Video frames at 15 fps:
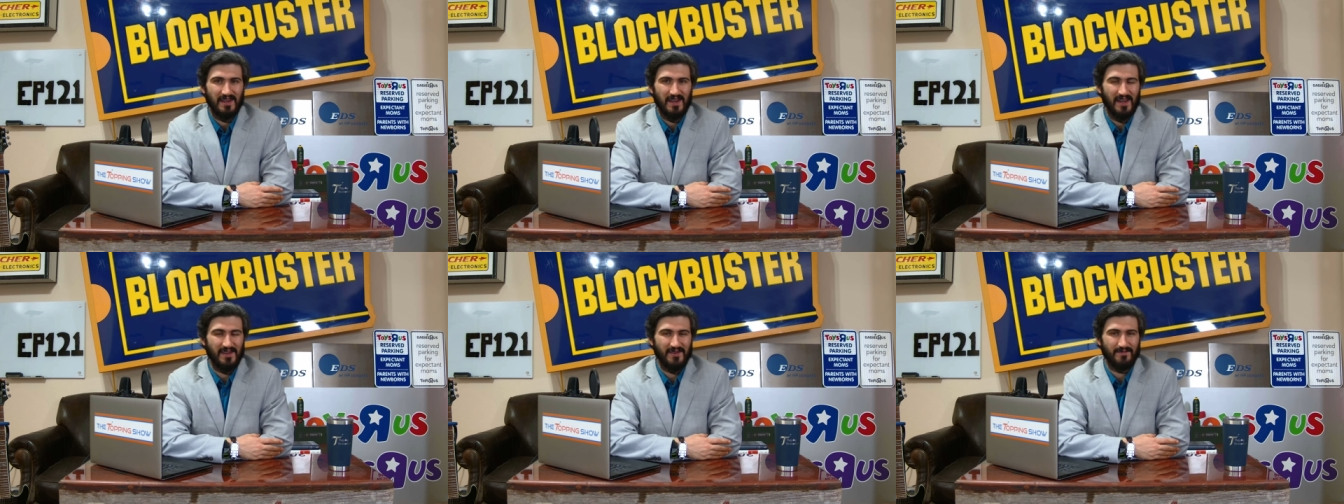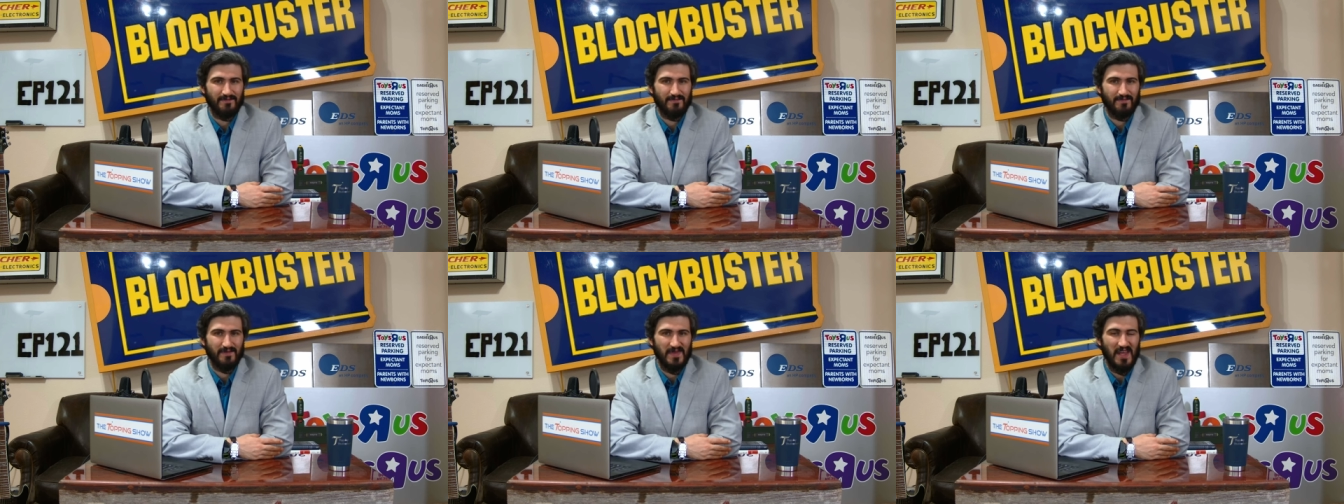And
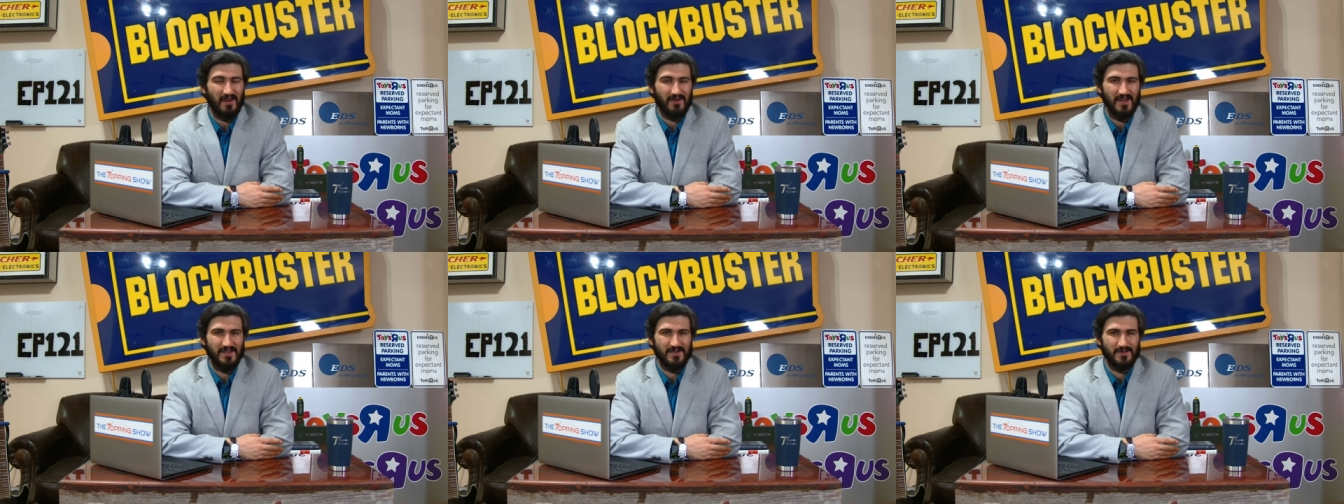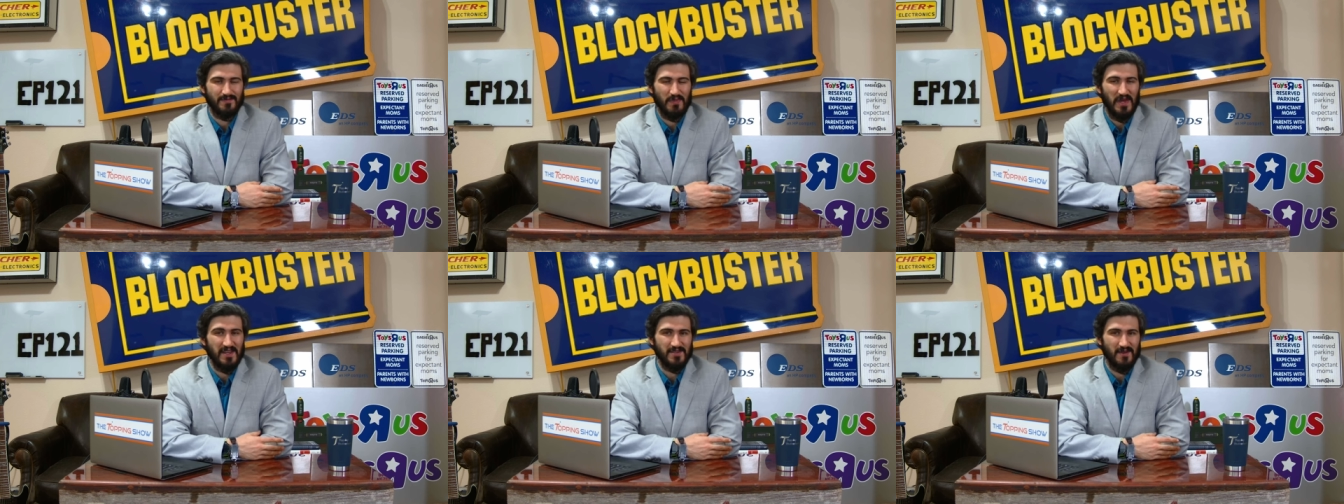nowadays,
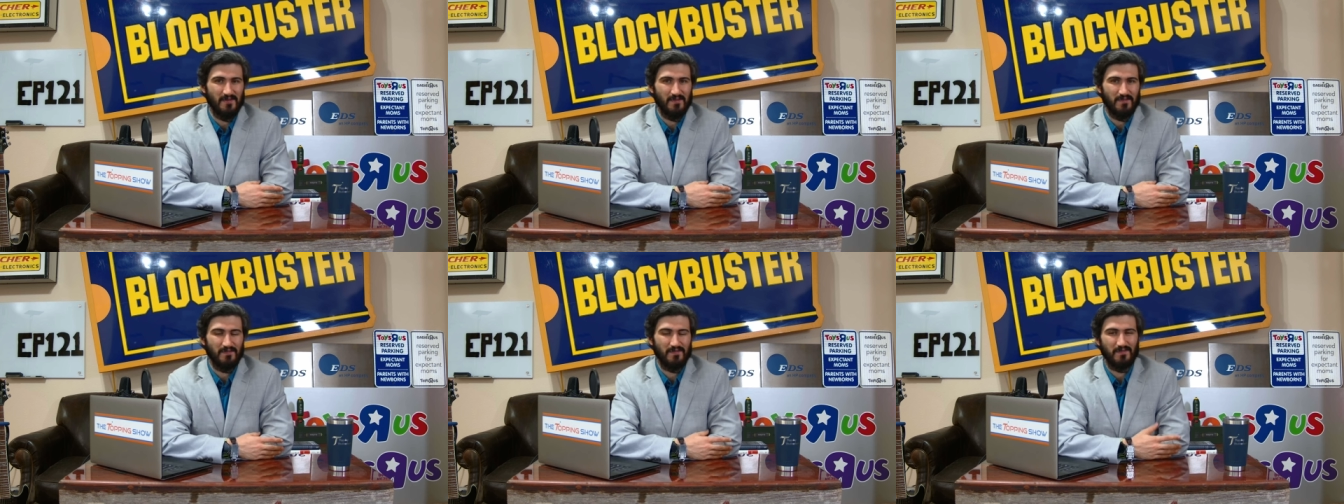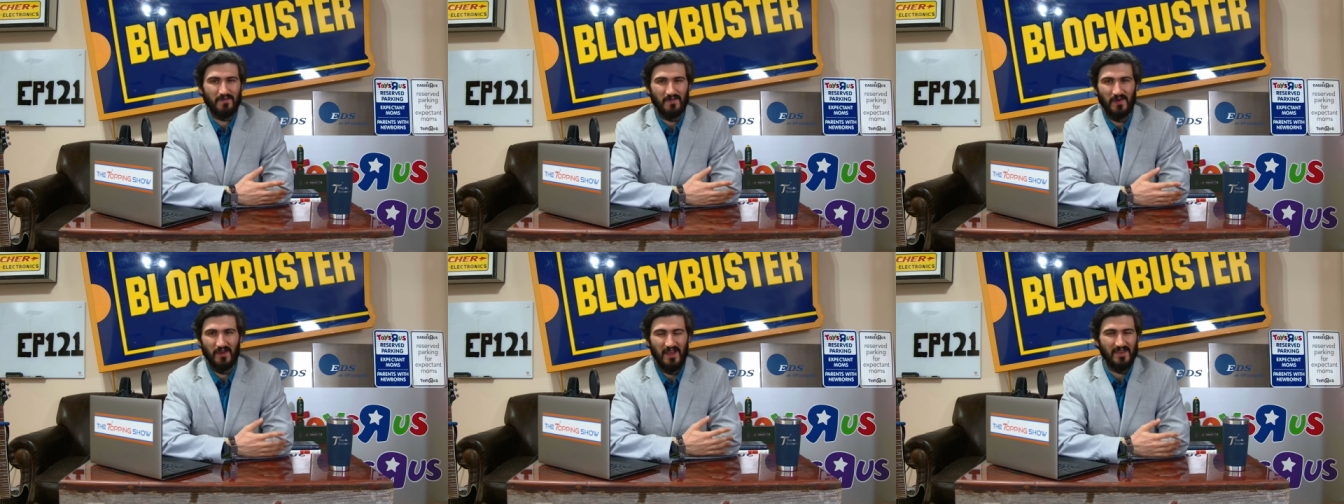banks are,
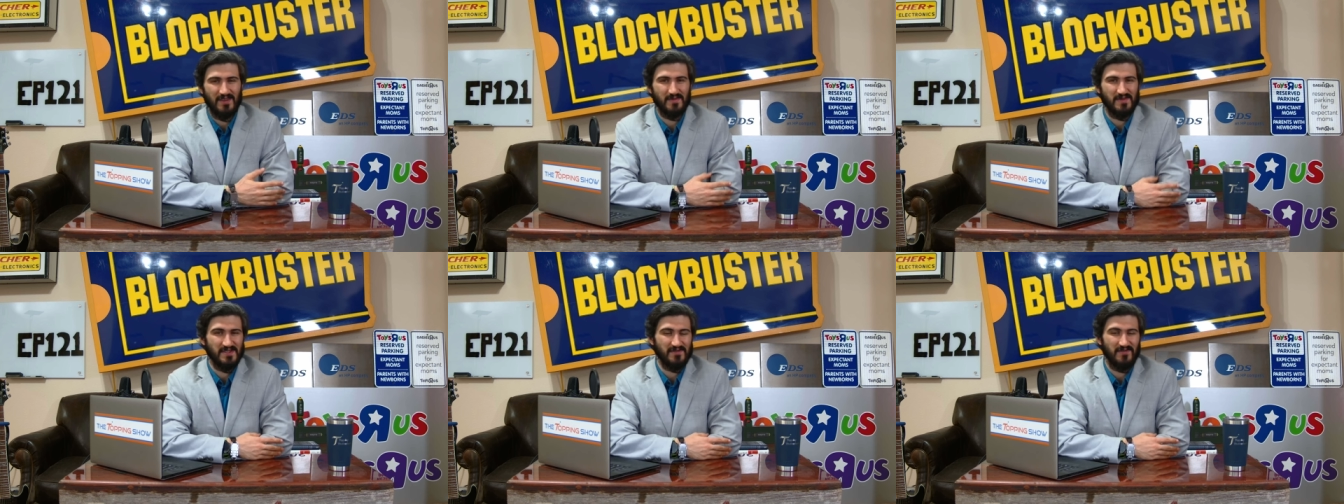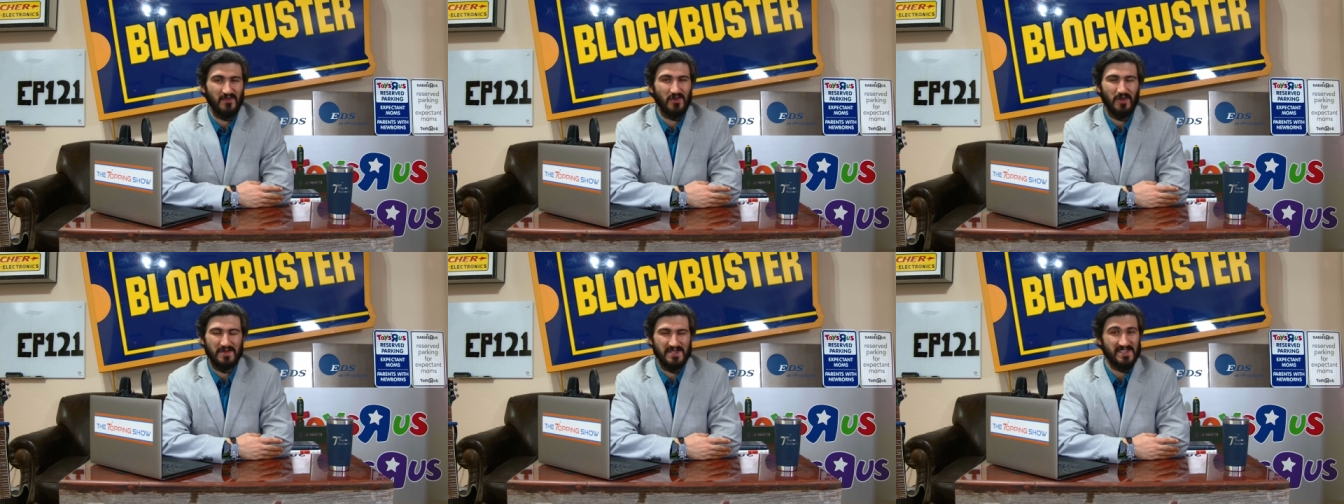a lot of them
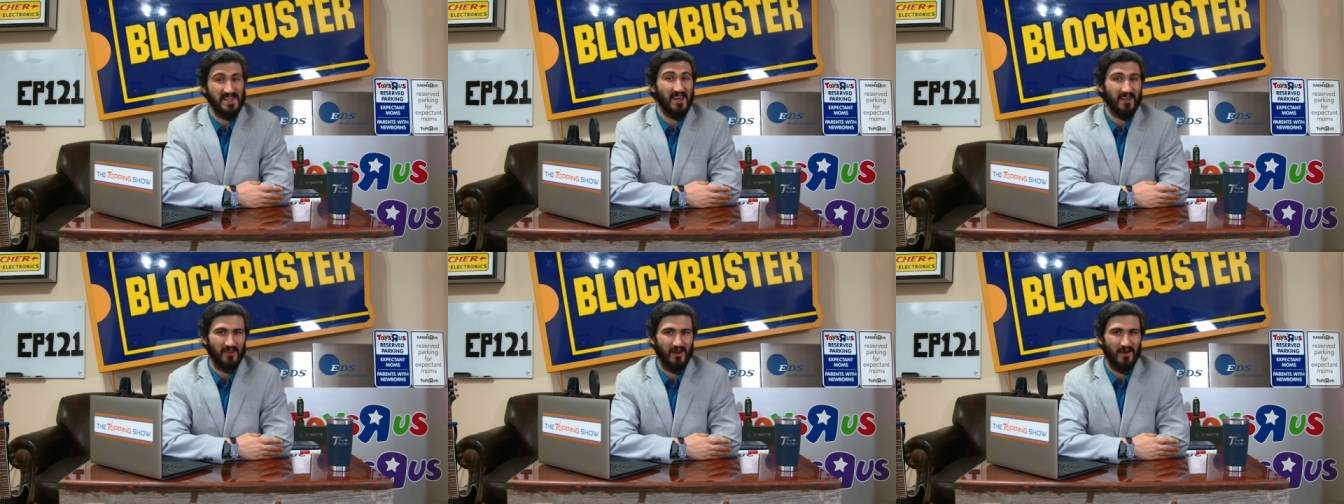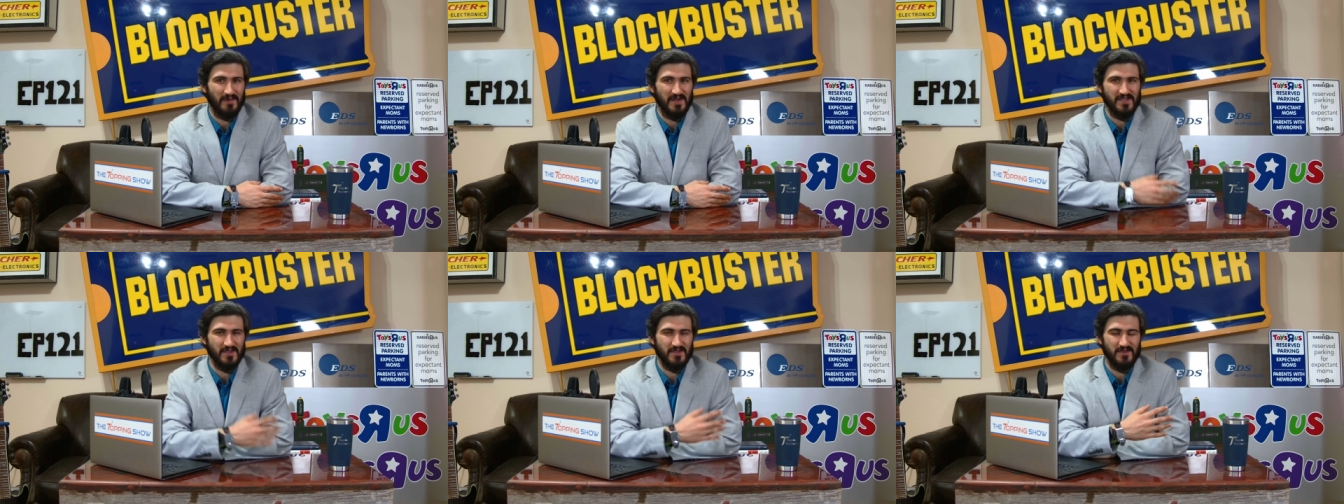view them as tech
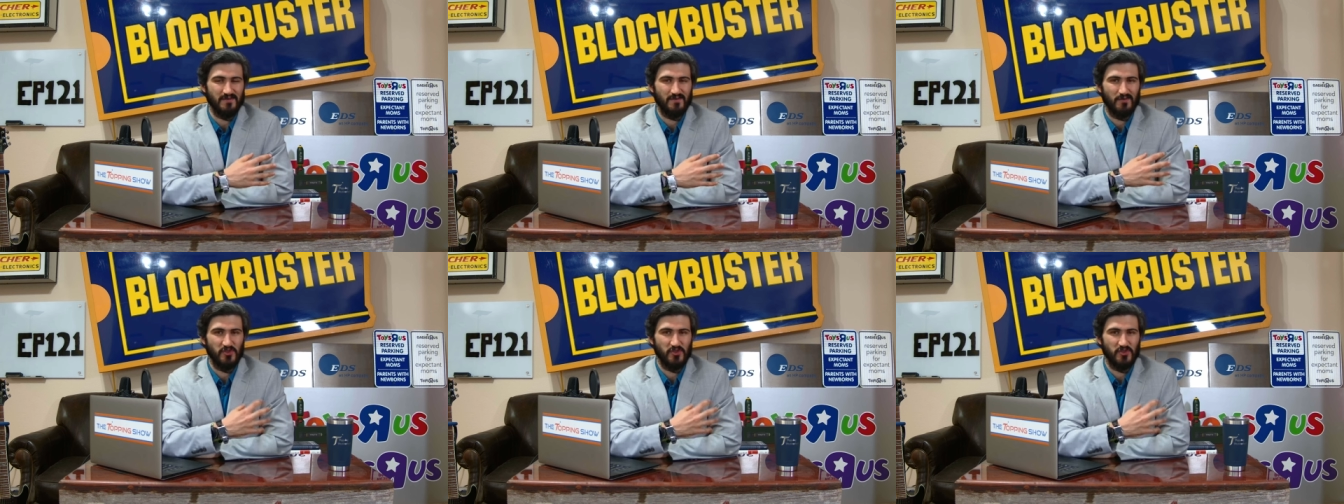companies because